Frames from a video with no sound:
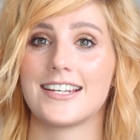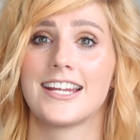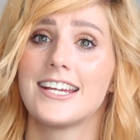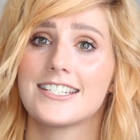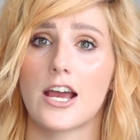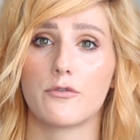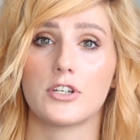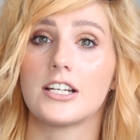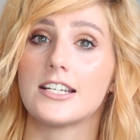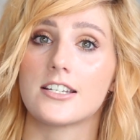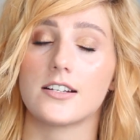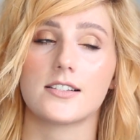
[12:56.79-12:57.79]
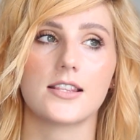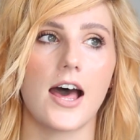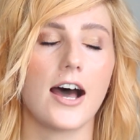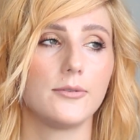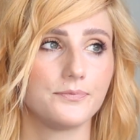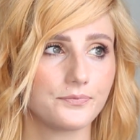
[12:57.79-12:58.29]
And he definitely does
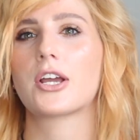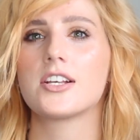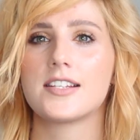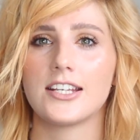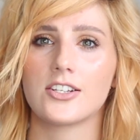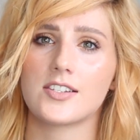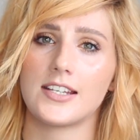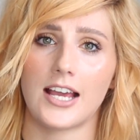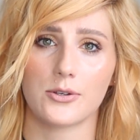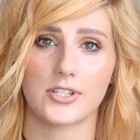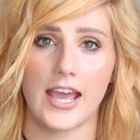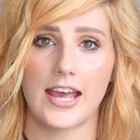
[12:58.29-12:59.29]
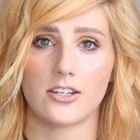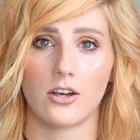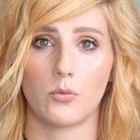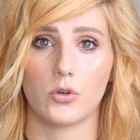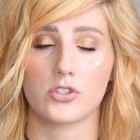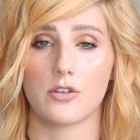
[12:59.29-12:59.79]
that, because he could see how scared
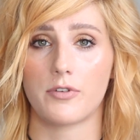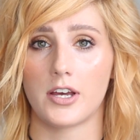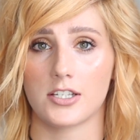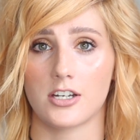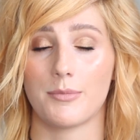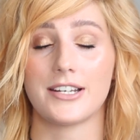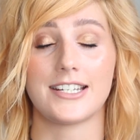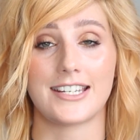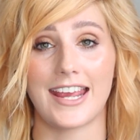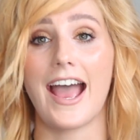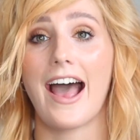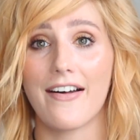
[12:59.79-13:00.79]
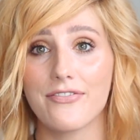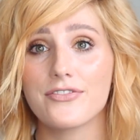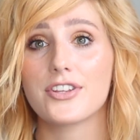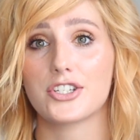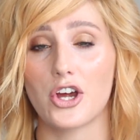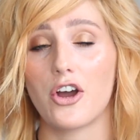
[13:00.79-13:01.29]
I was the first time I did it,
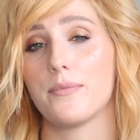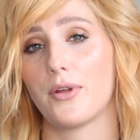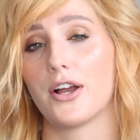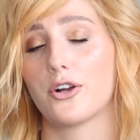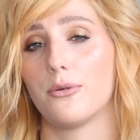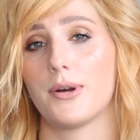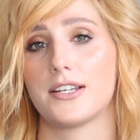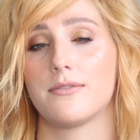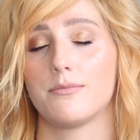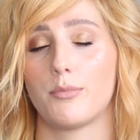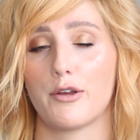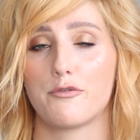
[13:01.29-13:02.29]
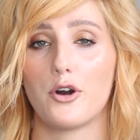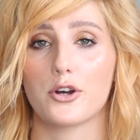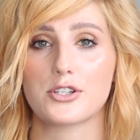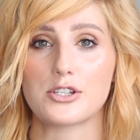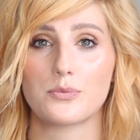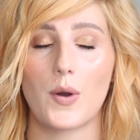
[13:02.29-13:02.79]
and the time that I got my
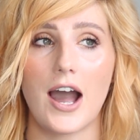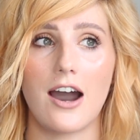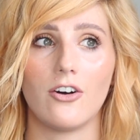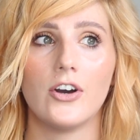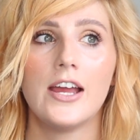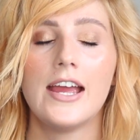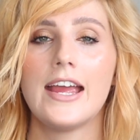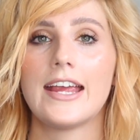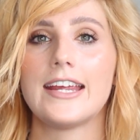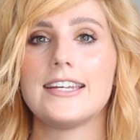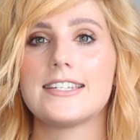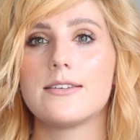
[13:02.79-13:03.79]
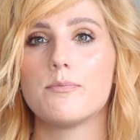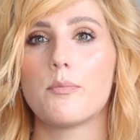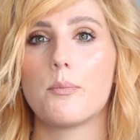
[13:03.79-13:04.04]
fox as well. He